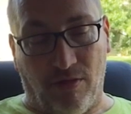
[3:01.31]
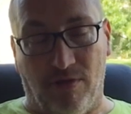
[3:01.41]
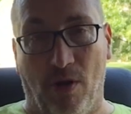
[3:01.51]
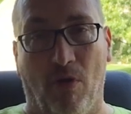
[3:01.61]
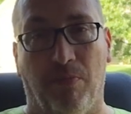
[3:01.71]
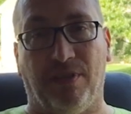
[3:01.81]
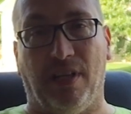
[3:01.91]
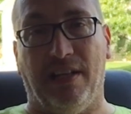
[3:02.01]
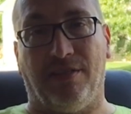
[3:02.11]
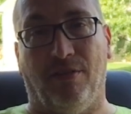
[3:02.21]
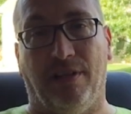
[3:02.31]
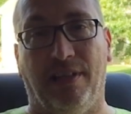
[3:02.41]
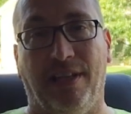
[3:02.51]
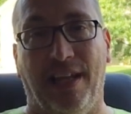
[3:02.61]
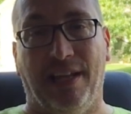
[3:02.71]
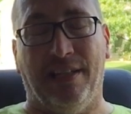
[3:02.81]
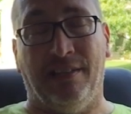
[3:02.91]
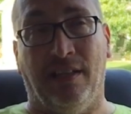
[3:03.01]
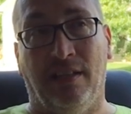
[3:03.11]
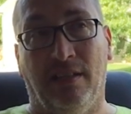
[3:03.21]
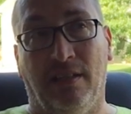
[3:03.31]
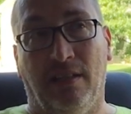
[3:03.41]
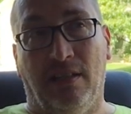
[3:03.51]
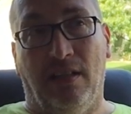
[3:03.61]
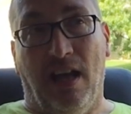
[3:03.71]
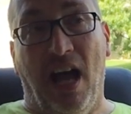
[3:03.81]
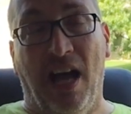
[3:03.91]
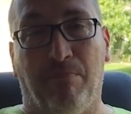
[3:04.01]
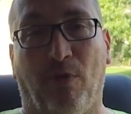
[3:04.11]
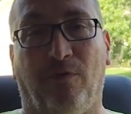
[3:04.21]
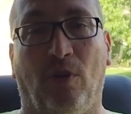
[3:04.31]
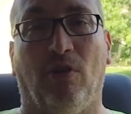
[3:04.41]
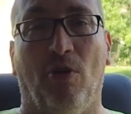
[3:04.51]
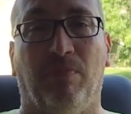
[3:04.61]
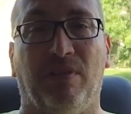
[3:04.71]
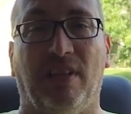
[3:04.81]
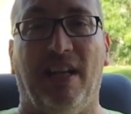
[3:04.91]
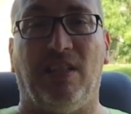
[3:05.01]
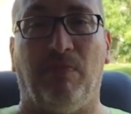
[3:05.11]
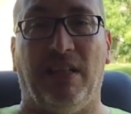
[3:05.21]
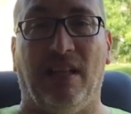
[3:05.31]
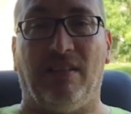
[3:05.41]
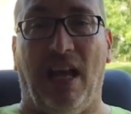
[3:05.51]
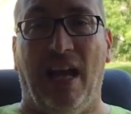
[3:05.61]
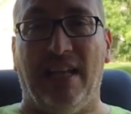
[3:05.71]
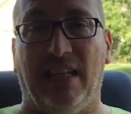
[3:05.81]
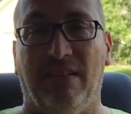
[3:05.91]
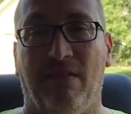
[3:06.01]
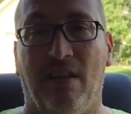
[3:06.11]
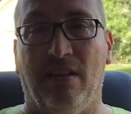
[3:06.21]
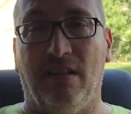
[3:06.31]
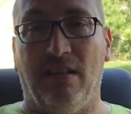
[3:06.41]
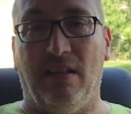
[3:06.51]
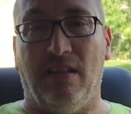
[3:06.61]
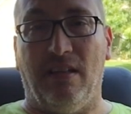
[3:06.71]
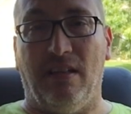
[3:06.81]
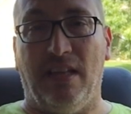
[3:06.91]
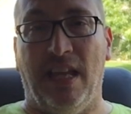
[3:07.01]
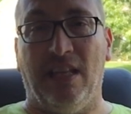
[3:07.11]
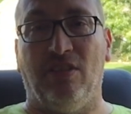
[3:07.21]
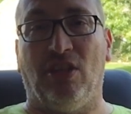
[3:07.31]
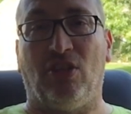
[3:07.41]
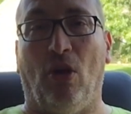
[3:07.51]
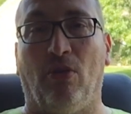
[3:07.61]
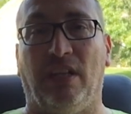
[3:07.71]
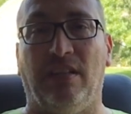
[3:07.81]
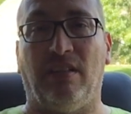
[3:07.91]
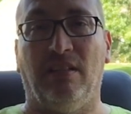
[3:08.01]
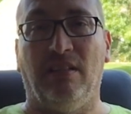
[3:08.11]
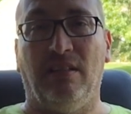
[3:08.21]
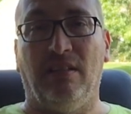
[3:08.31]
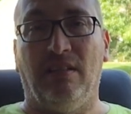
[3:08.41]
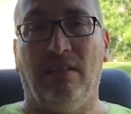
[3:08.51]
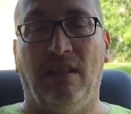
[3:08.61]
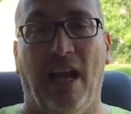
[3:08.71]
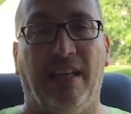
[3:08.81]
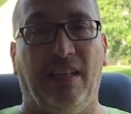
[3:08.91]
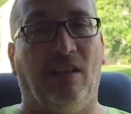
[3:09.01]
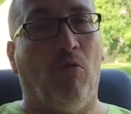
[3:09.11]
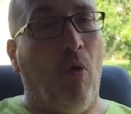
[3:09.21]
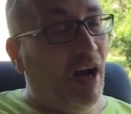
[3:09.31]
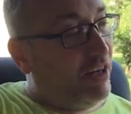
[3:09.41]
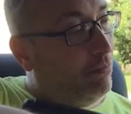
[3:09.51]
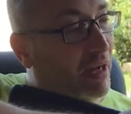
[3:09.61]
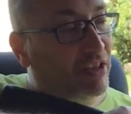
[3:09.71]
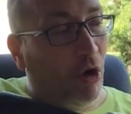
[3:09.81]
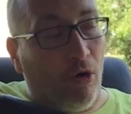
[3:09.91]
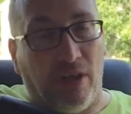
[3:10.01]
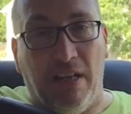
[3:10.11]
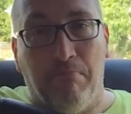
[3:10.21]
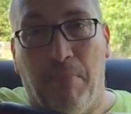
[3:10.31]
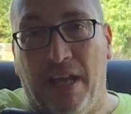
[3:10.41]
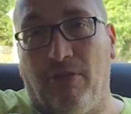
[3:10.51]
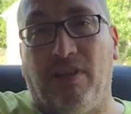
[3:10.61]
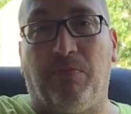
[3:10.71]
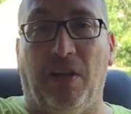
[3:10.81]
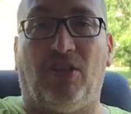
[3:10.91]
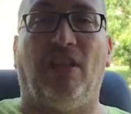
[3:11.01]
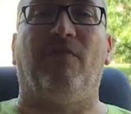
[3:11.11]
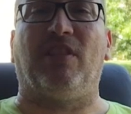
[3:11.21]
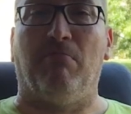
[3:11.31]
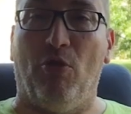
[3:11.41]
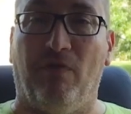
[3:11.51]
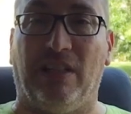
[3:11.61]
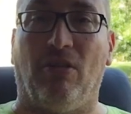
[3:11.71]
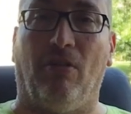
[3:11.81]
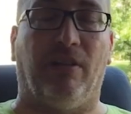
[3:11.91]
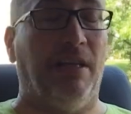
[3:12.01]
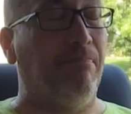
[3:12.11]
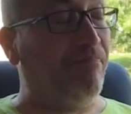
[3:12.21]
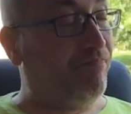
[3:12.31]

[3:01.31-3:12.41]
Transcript: There's no open sights on it. And I prefer open sights because I can hit the target. I can acquire my target better, especially if it's a moving target.